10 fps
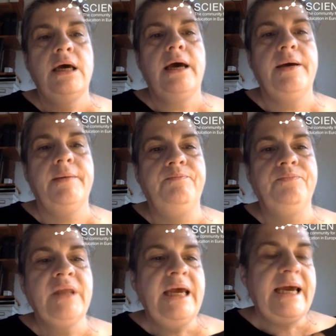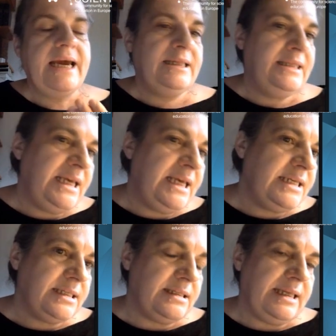This
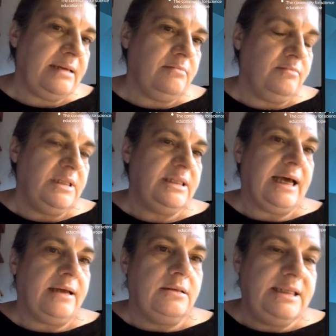lack